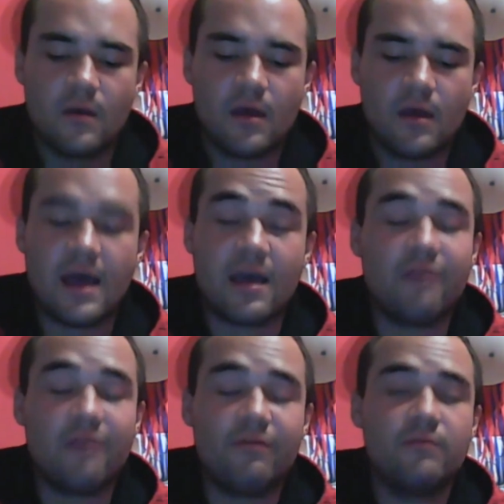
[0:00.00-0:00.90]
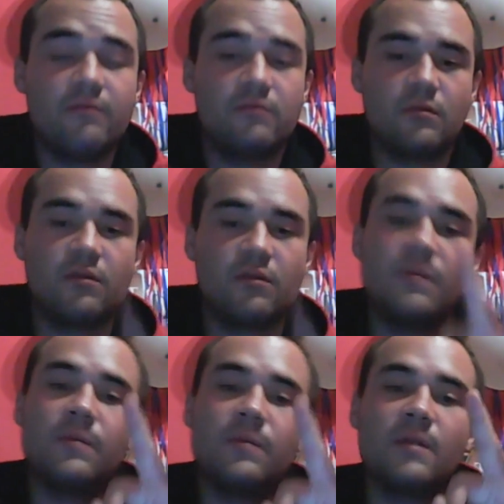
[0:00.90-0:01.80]
I have 3
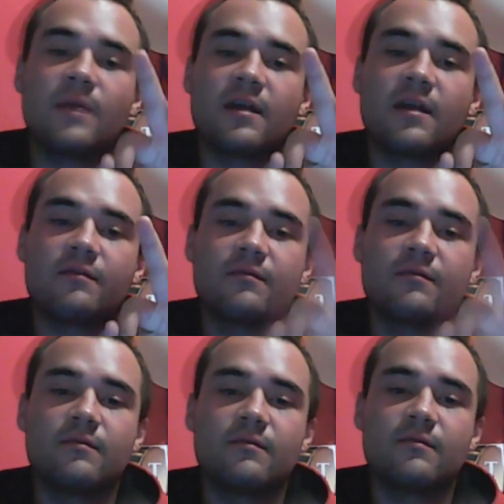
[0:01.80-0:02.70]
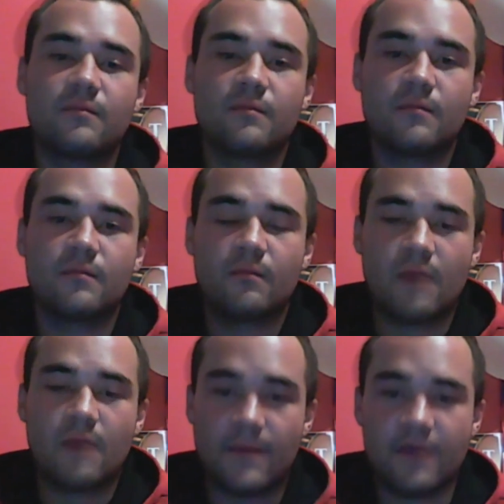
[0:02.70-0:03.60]
people in my life.
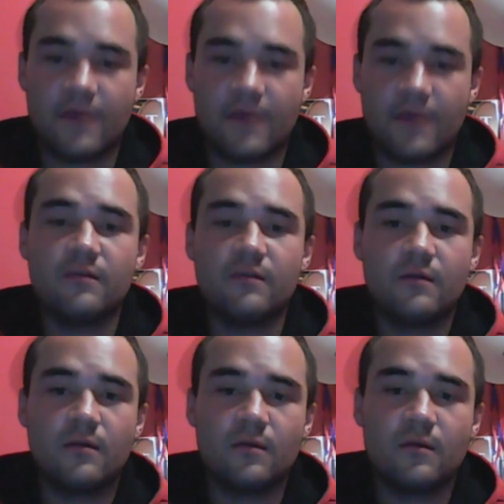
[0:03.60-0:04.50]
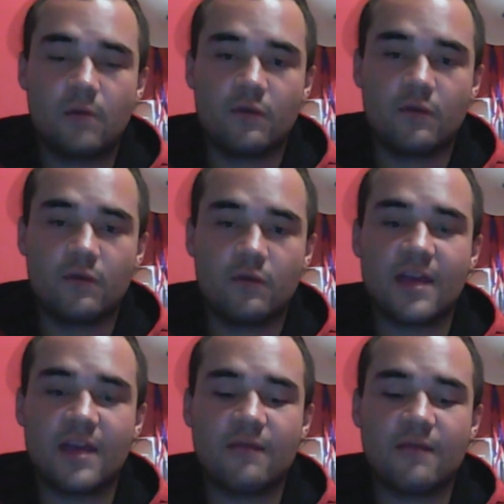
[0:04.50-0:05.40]
My parents was
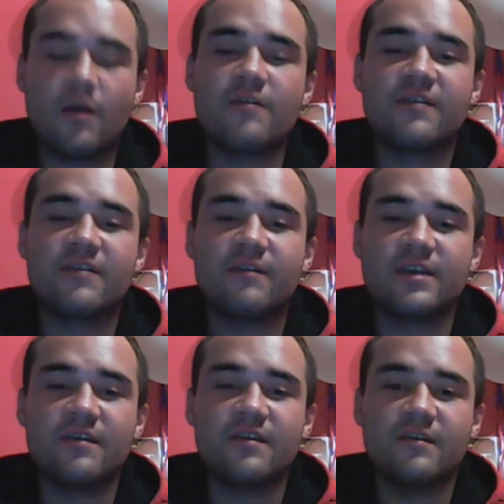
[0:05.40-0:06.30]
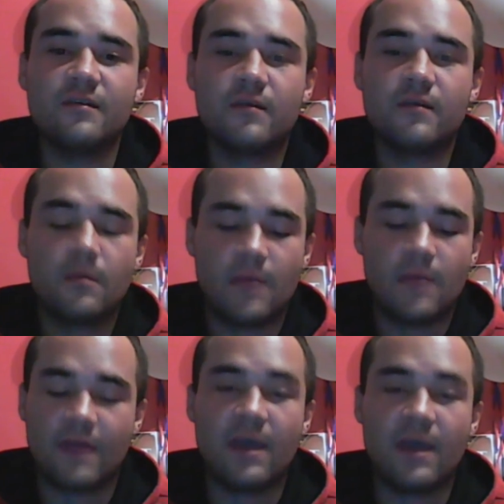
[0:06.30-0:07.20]
without debt for over 7 years.
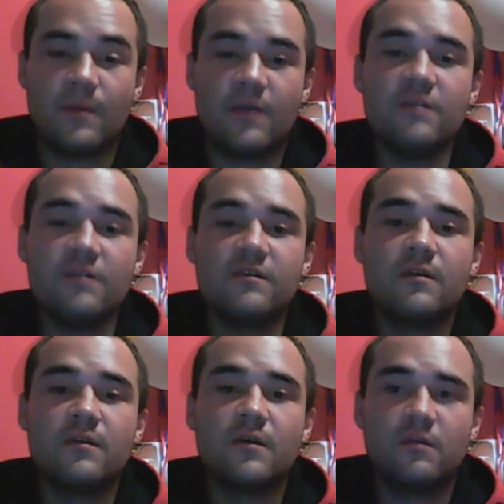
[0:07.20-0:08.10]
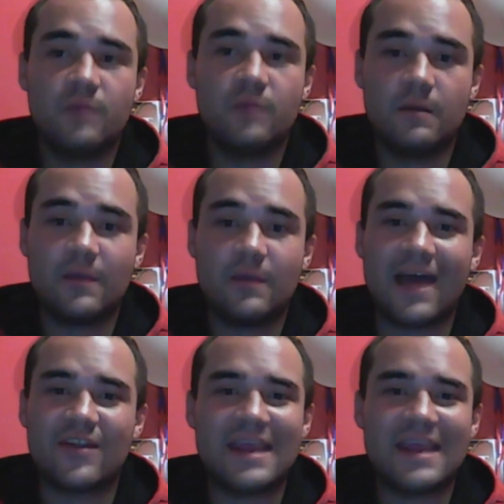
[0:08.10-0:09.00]
My grandparents, who's been
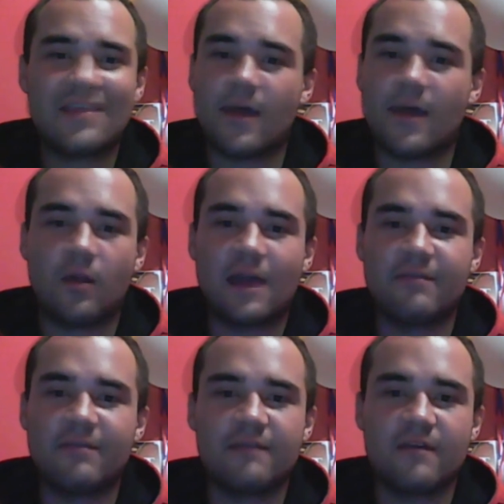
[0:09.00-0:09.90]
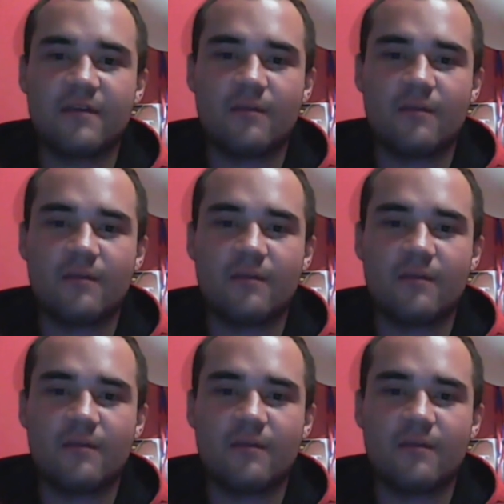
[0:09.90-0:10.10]
without debt their whole life, they've never